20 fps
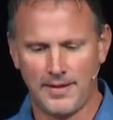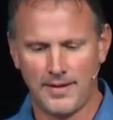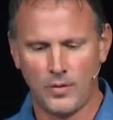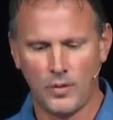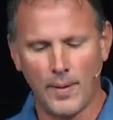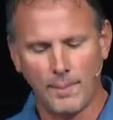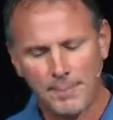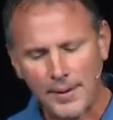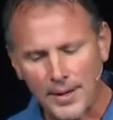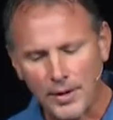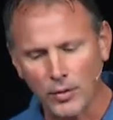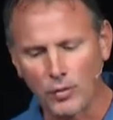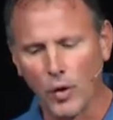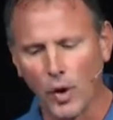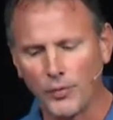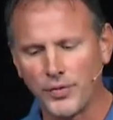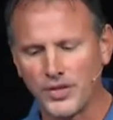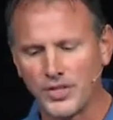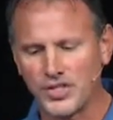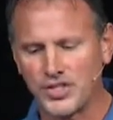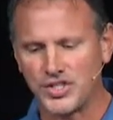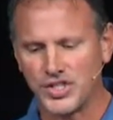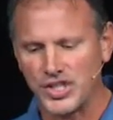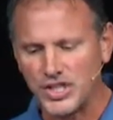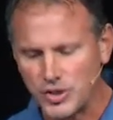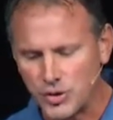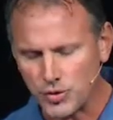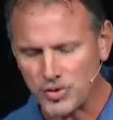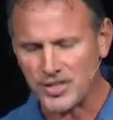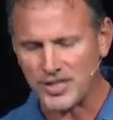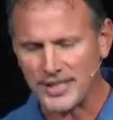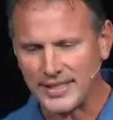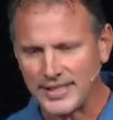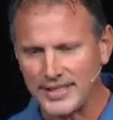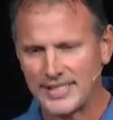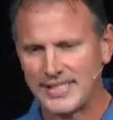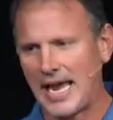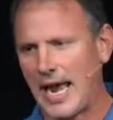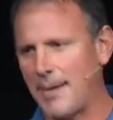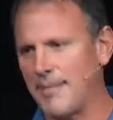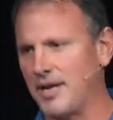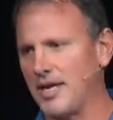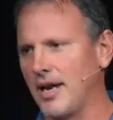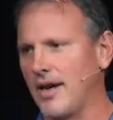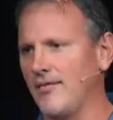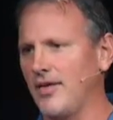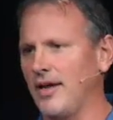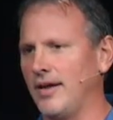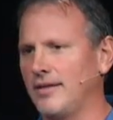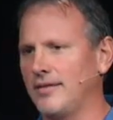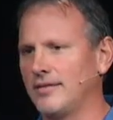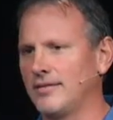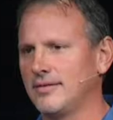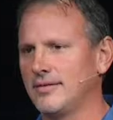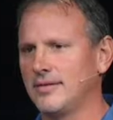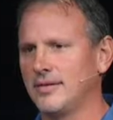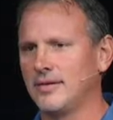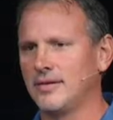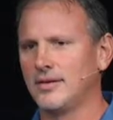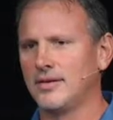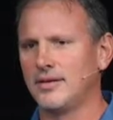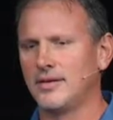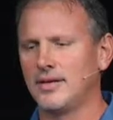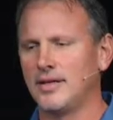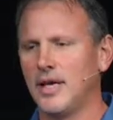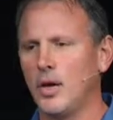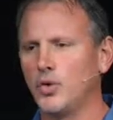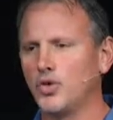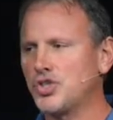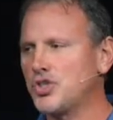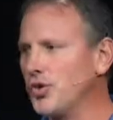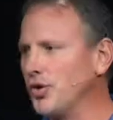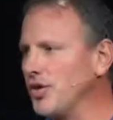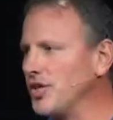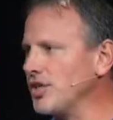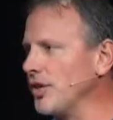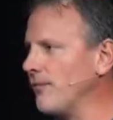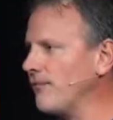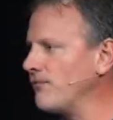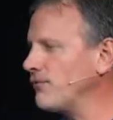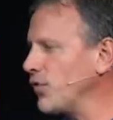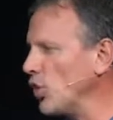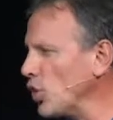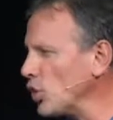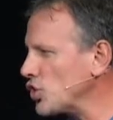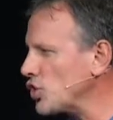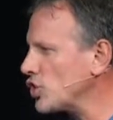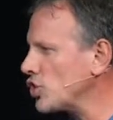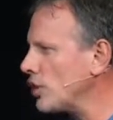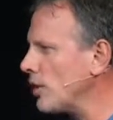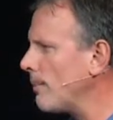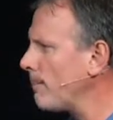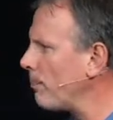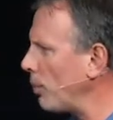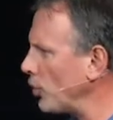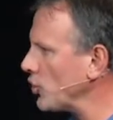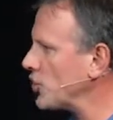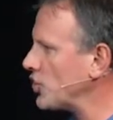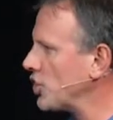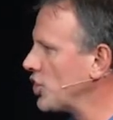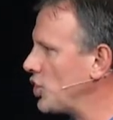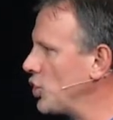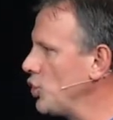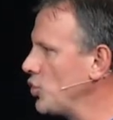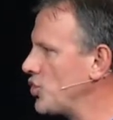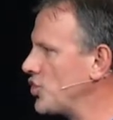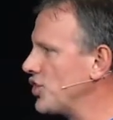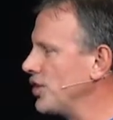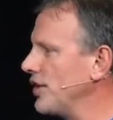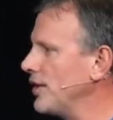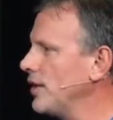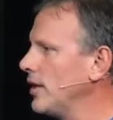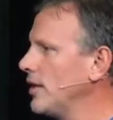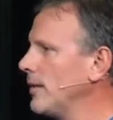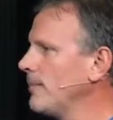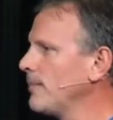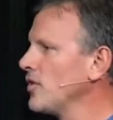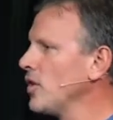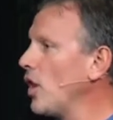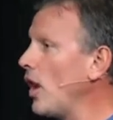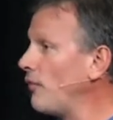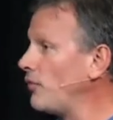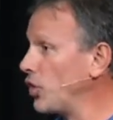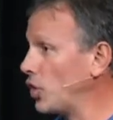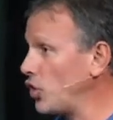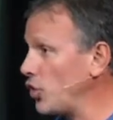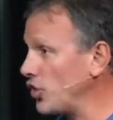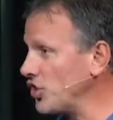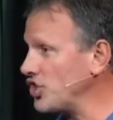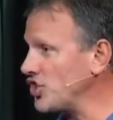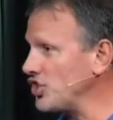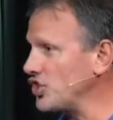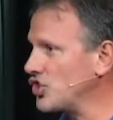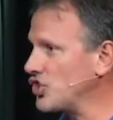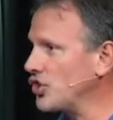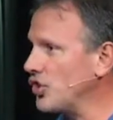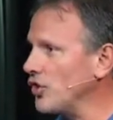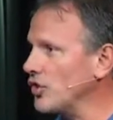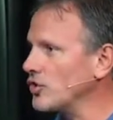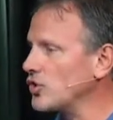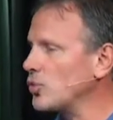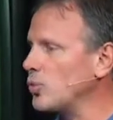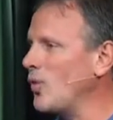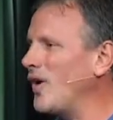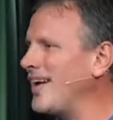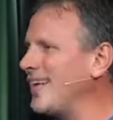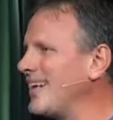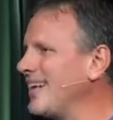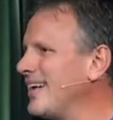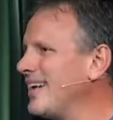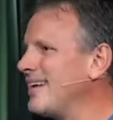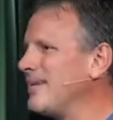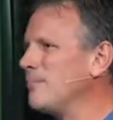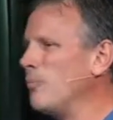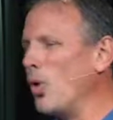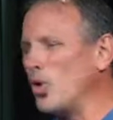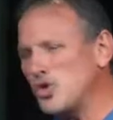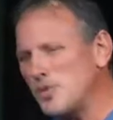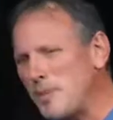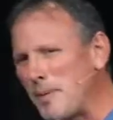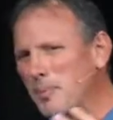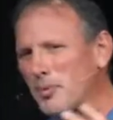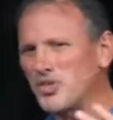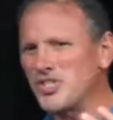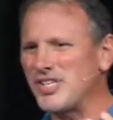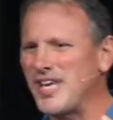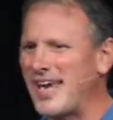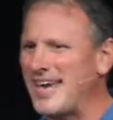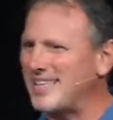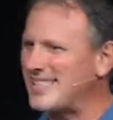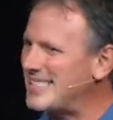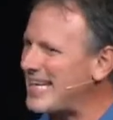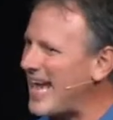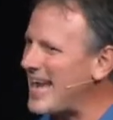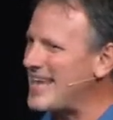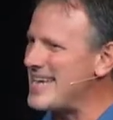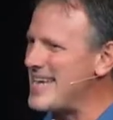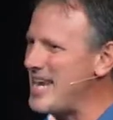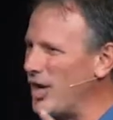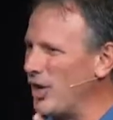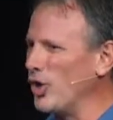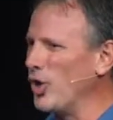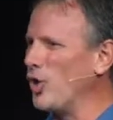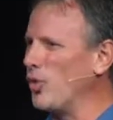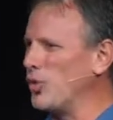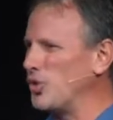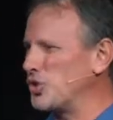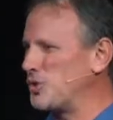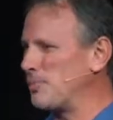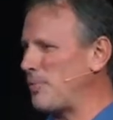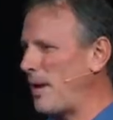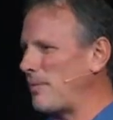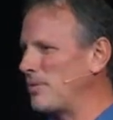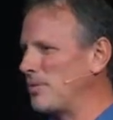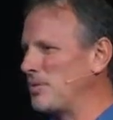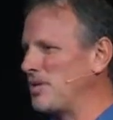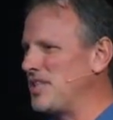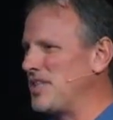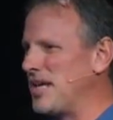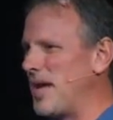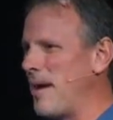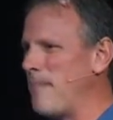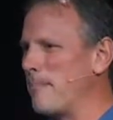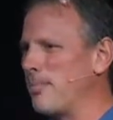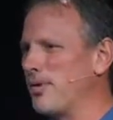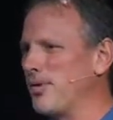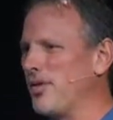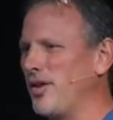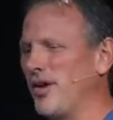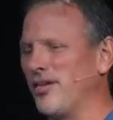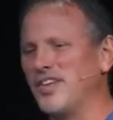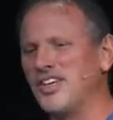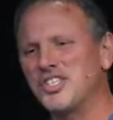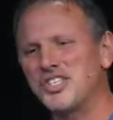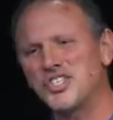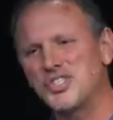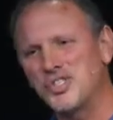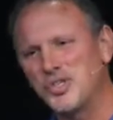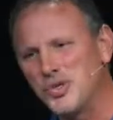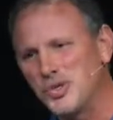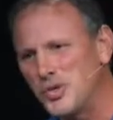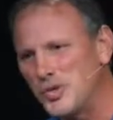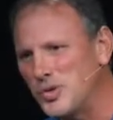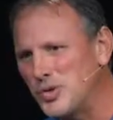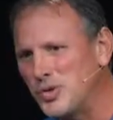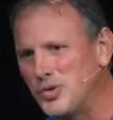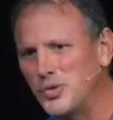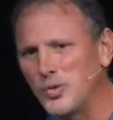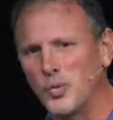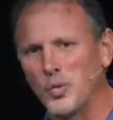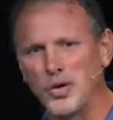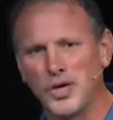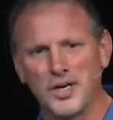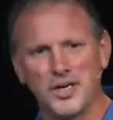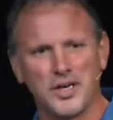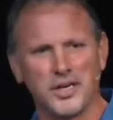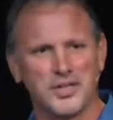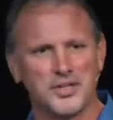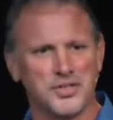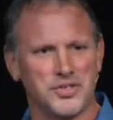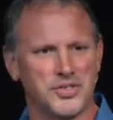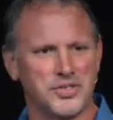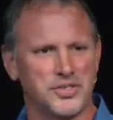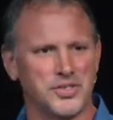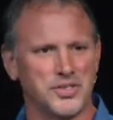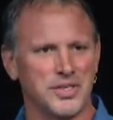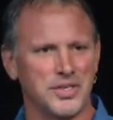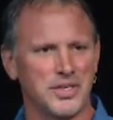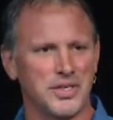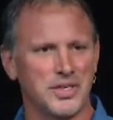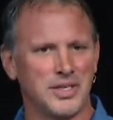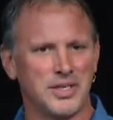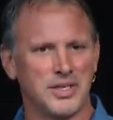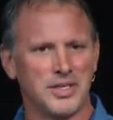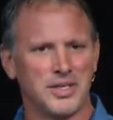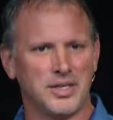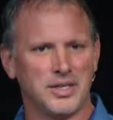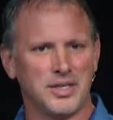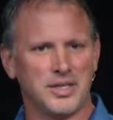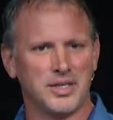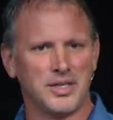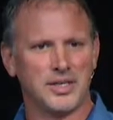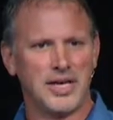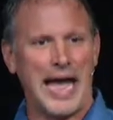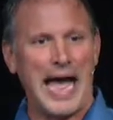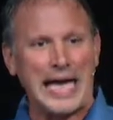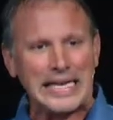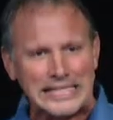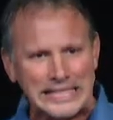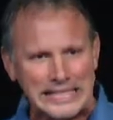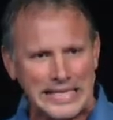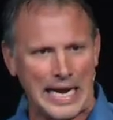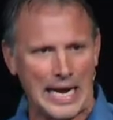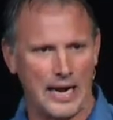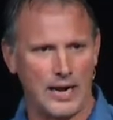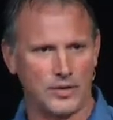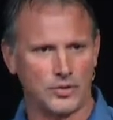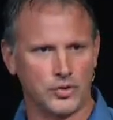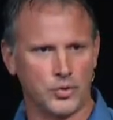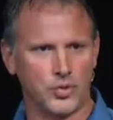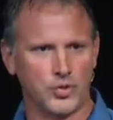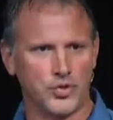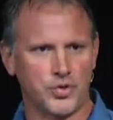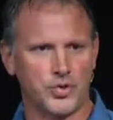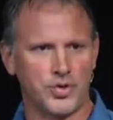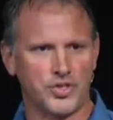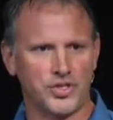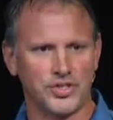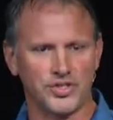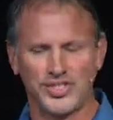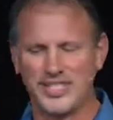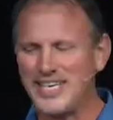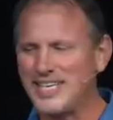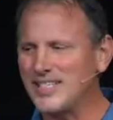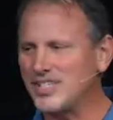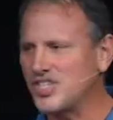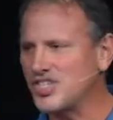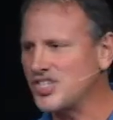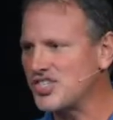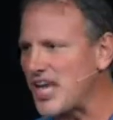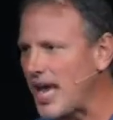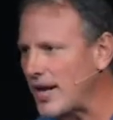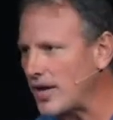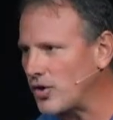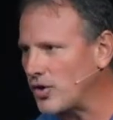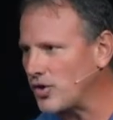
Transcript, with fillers: When Peter wrote this, it's interesting the timing of it. It was during the first persecution of the Christian church. What most people say is, yeah, Nero was probably the emperor there. This dude was hostile towards Christians. He set